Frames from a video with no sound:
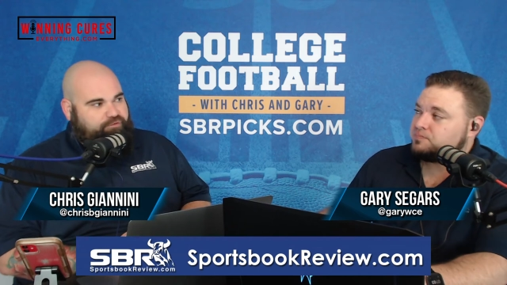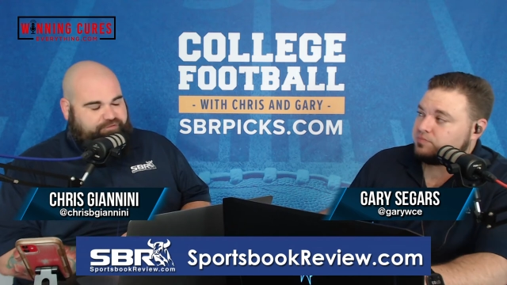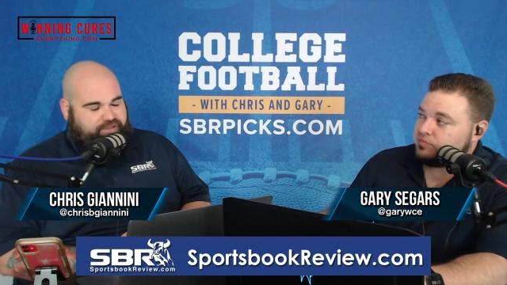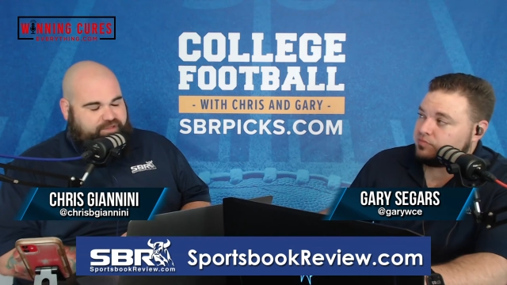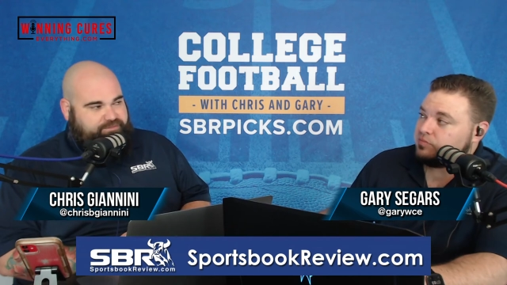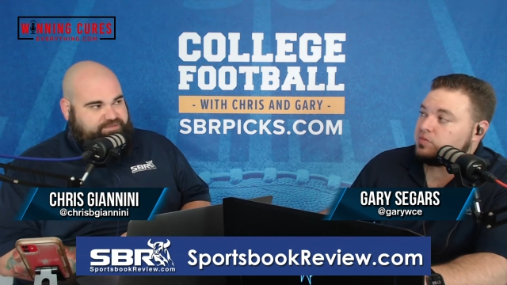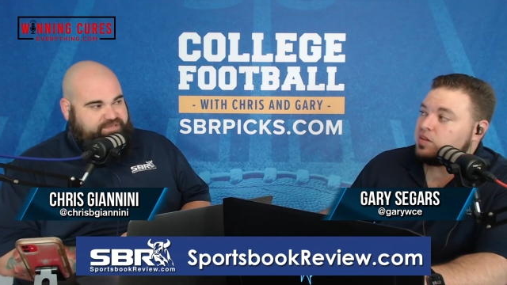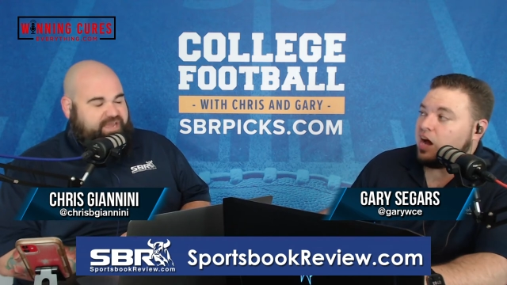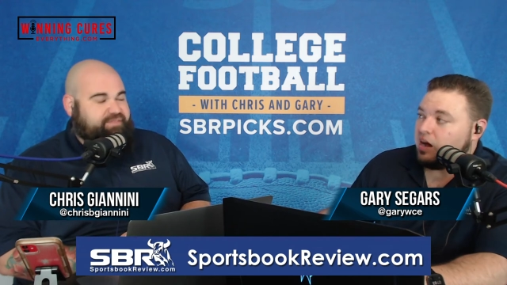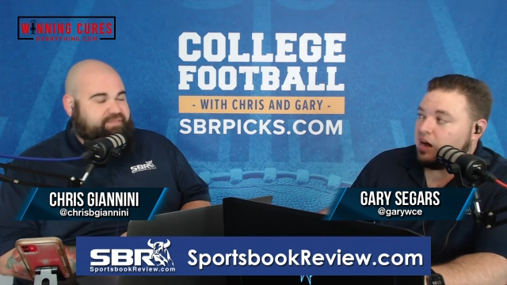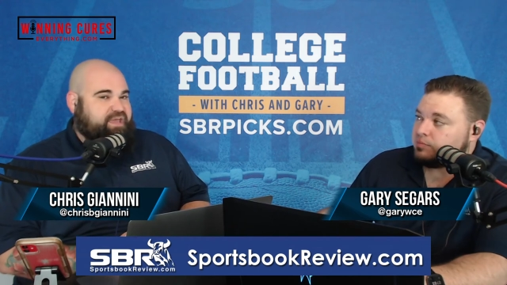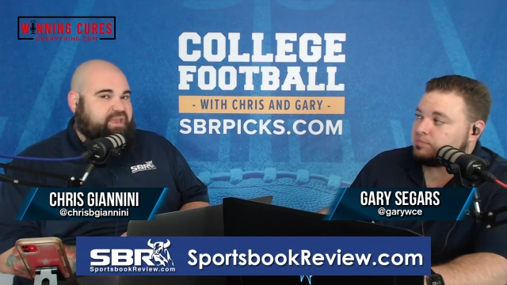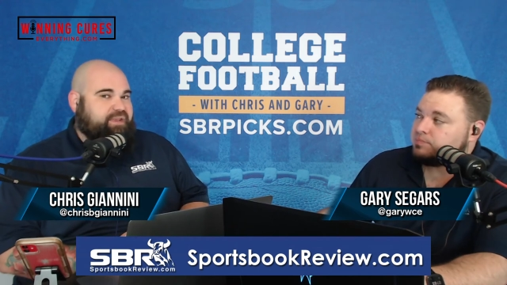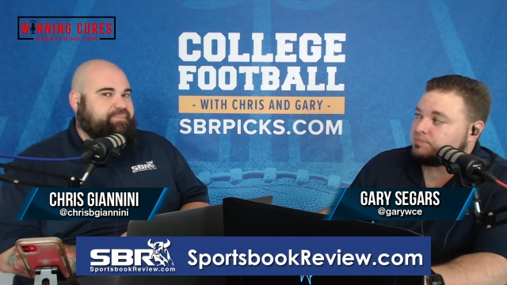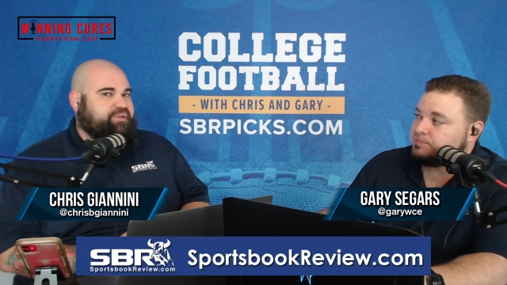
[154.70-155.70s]
Speaker 1: flips, yeah. and
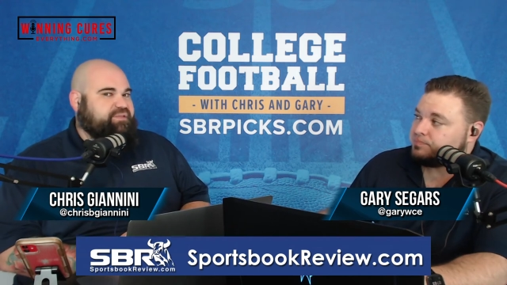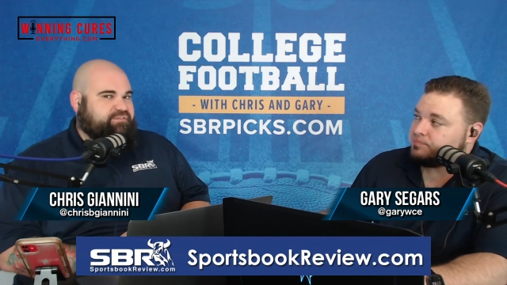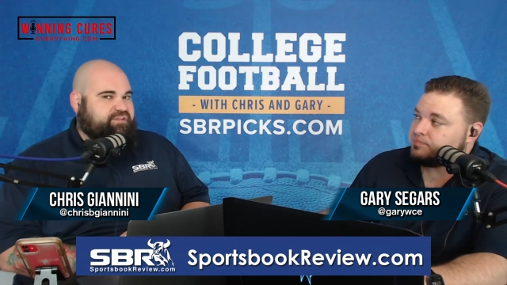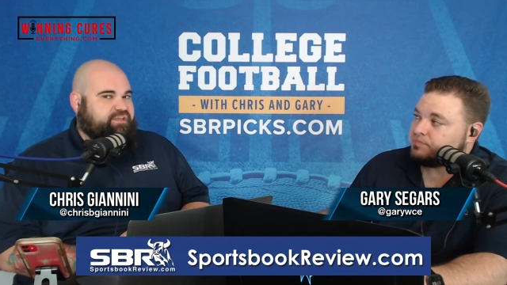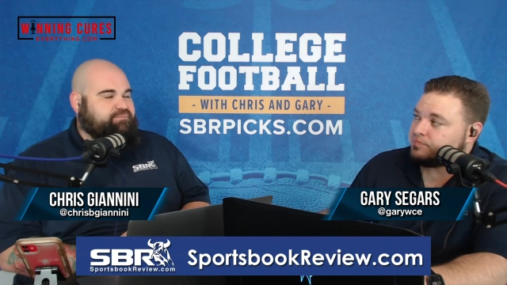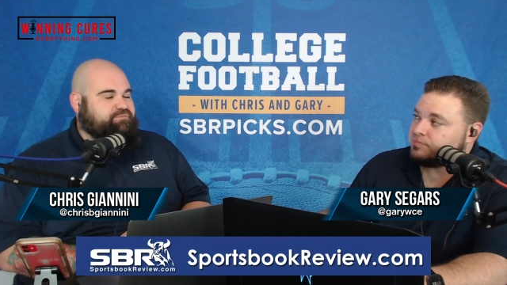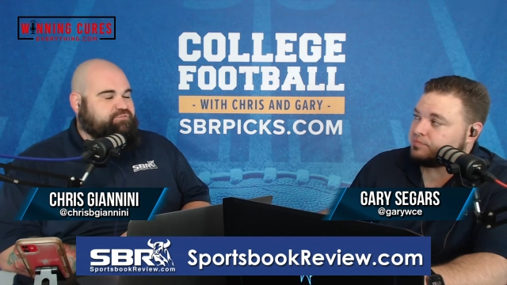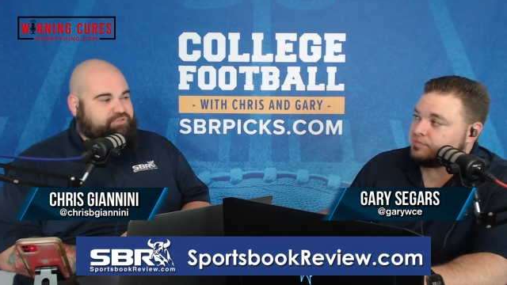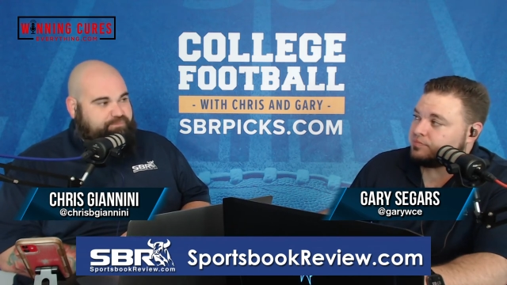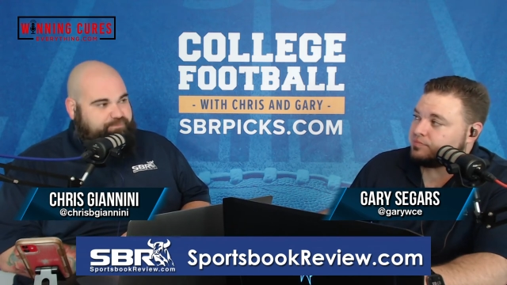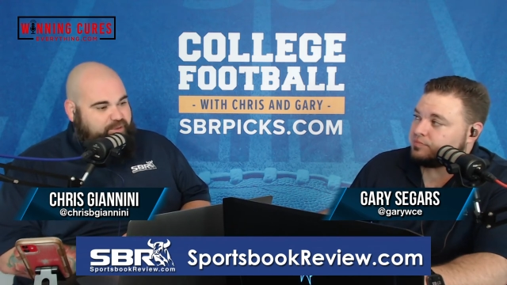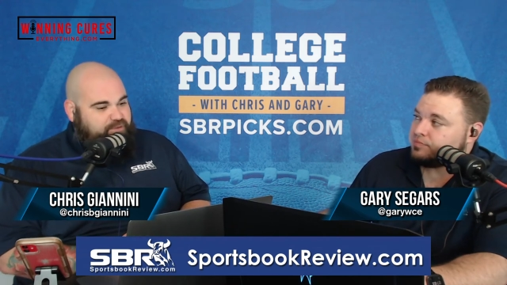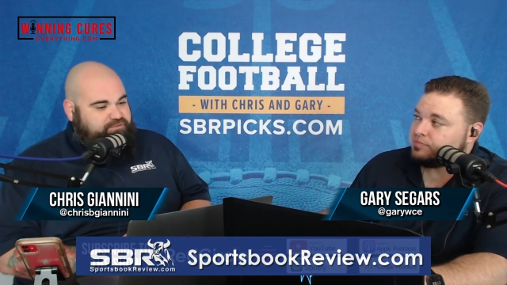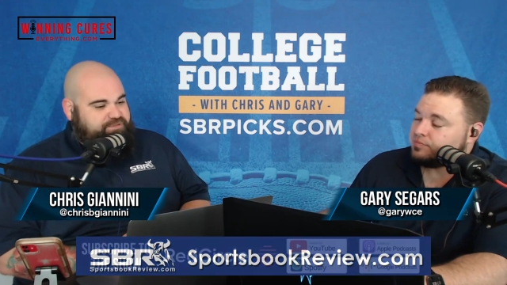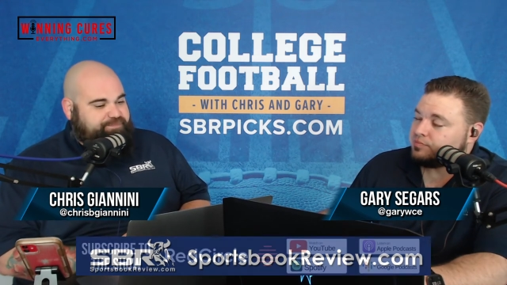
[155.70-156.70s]
they got to beat the teams they're
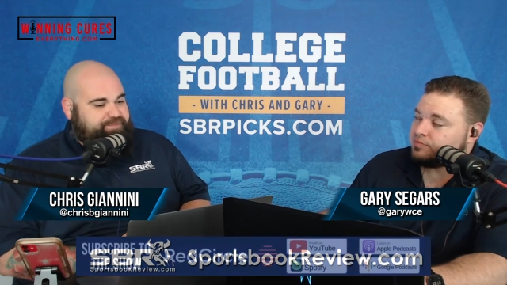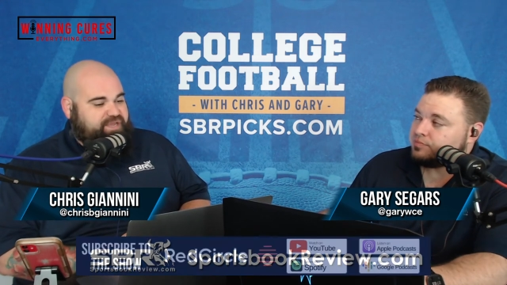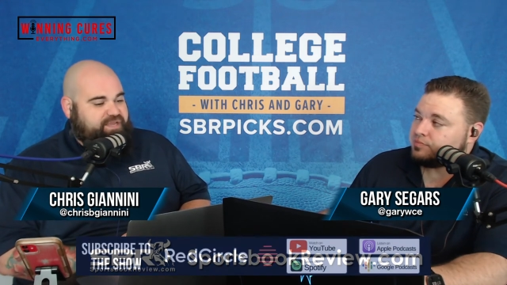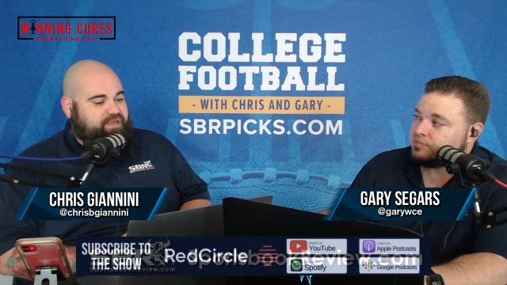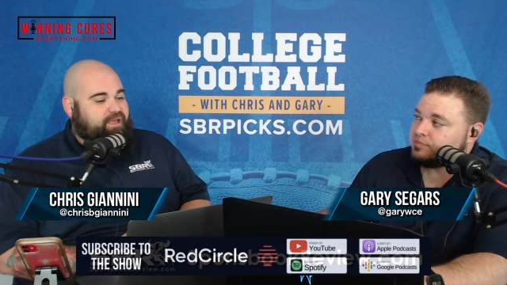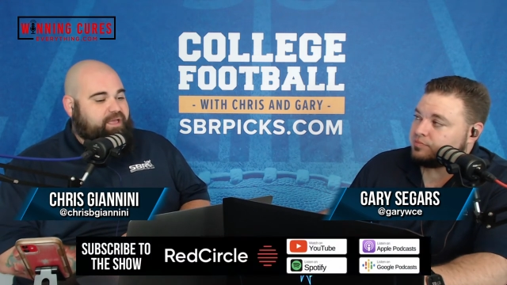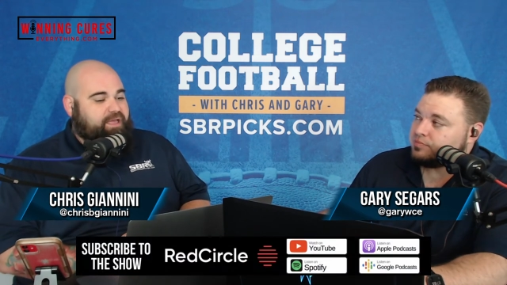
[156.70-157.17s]
supposed to beat.